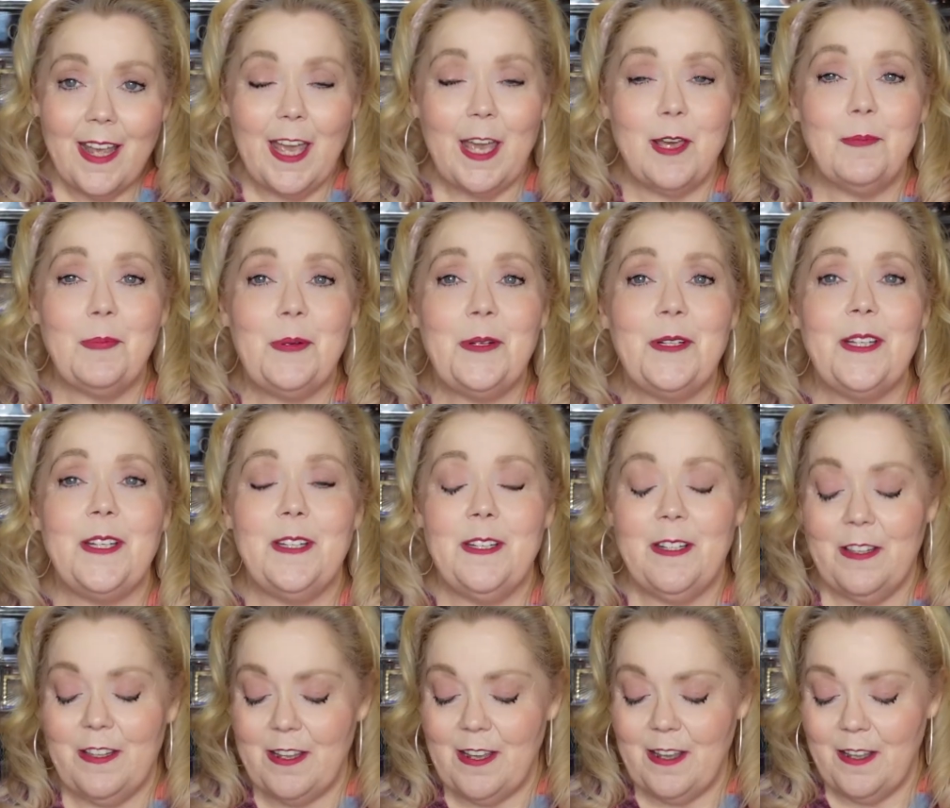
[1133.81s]
and put
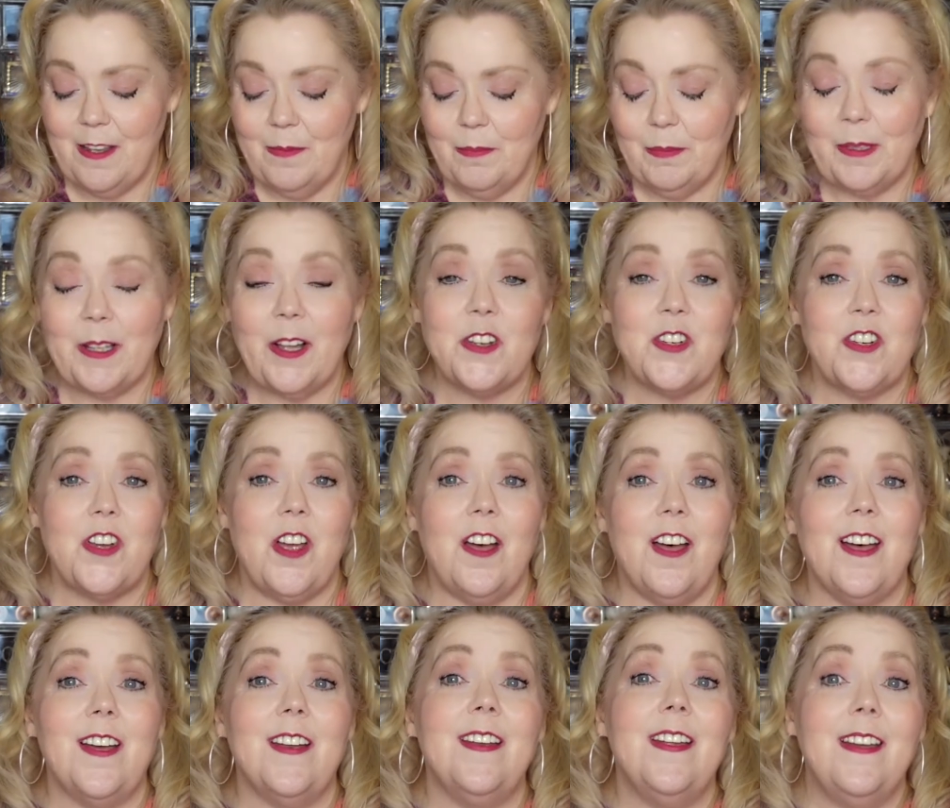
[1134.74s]
the blush
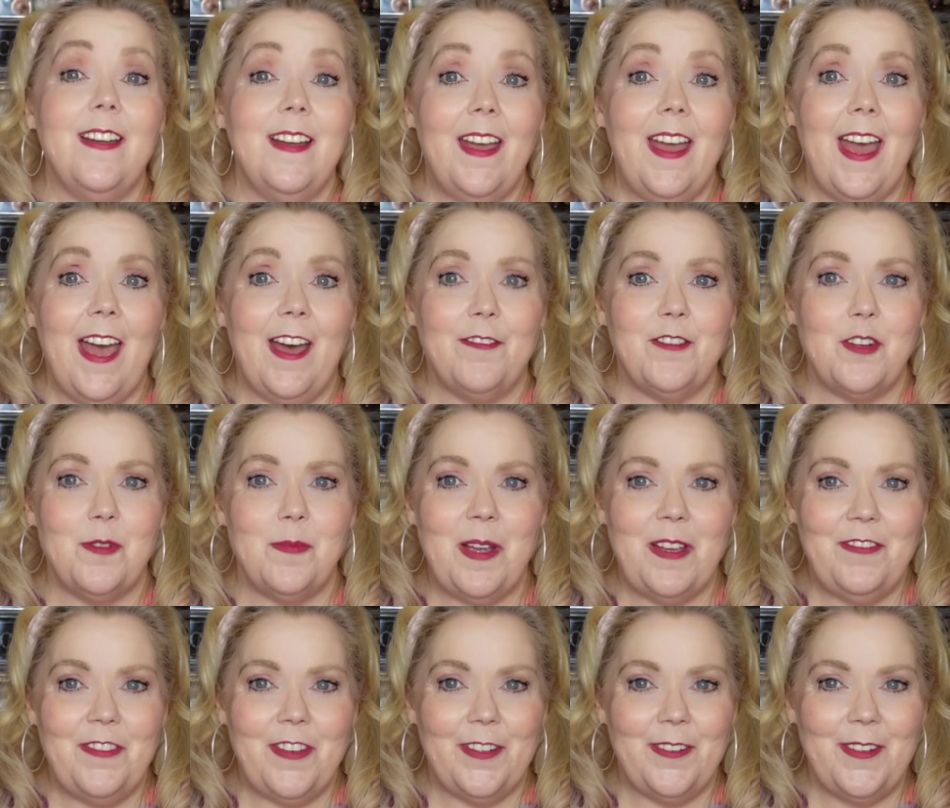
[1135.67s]
on after
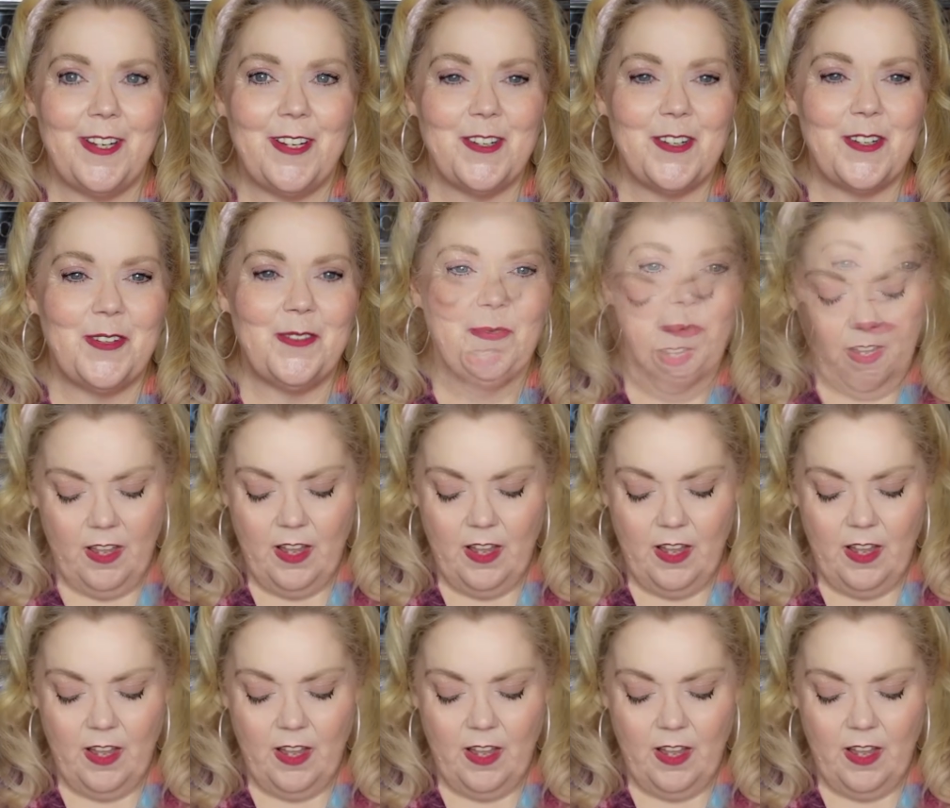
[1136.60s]
my foundation.